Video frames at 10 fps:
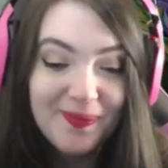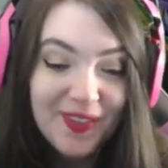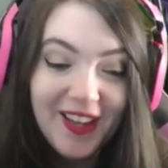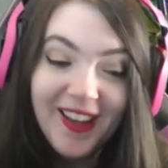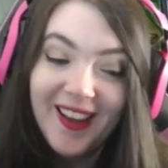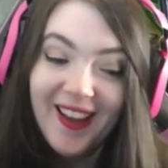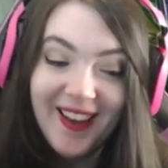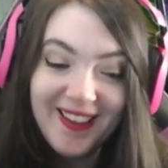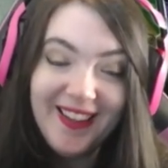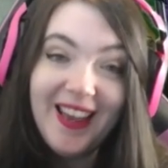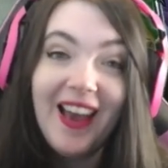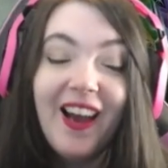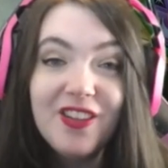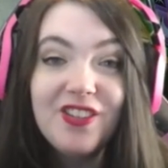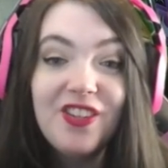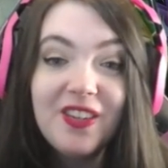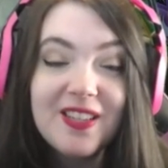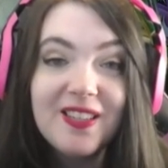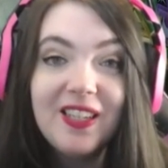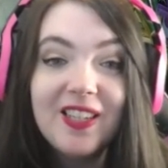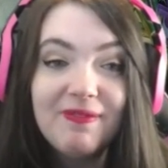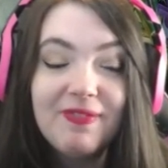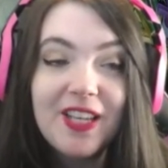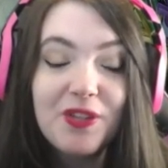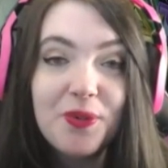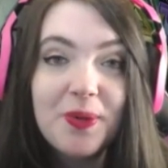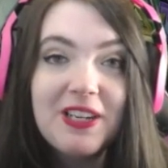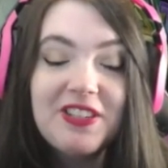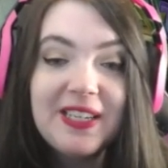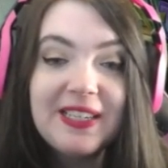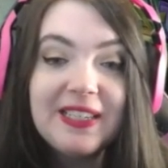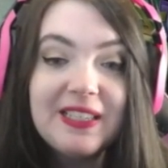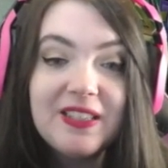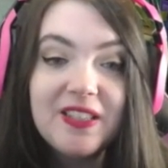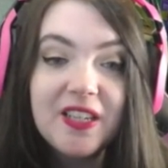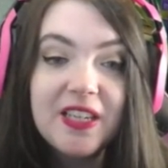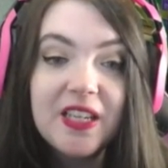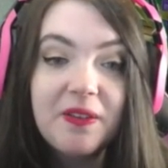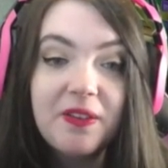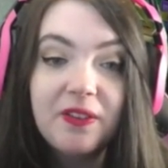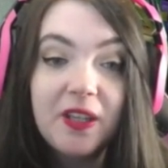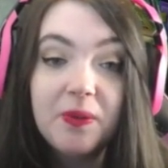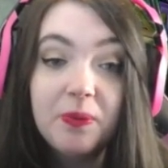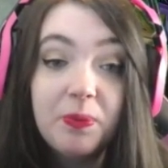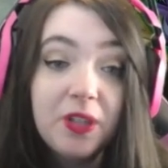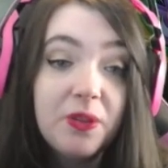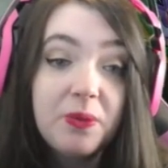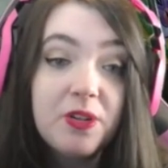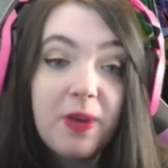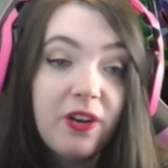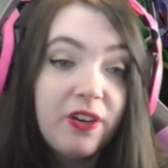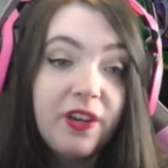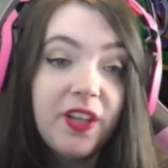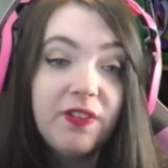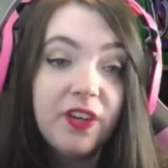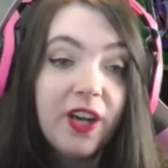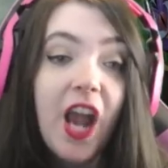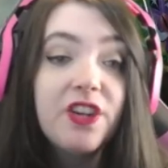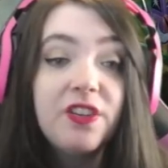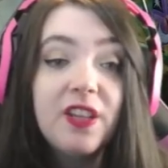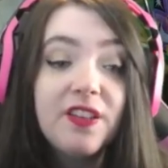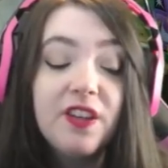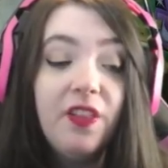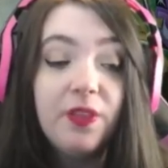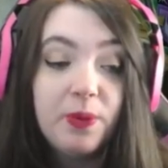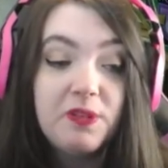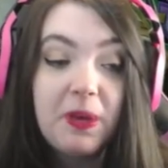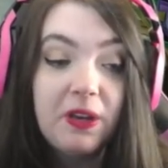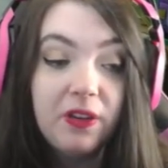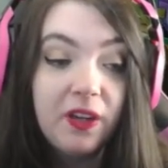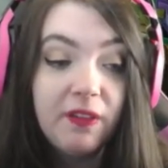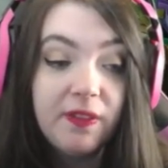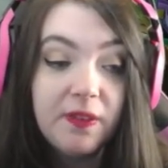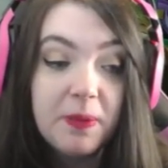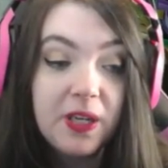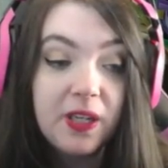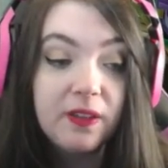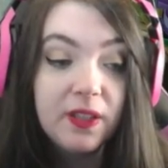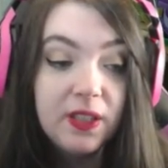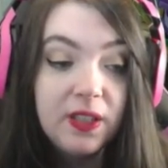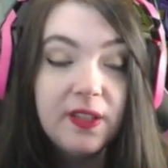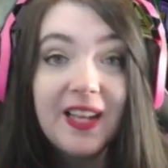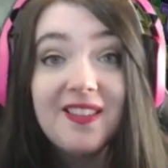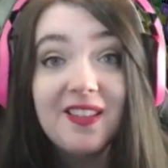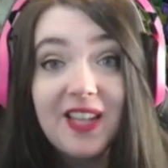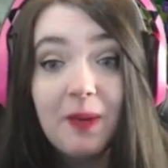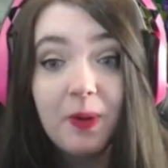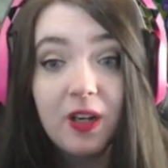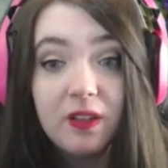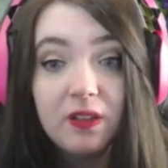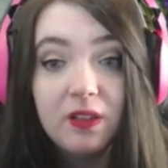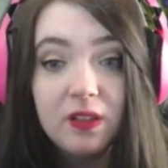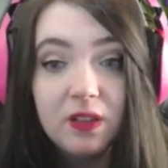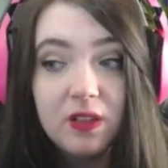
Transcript: Um, yeah, I'll see you guys later. Thanks for watching. Sorry that was like one of the worst battlegrounds ever. Actually, that's not the worst battleground I've ever been in. That's the sad part.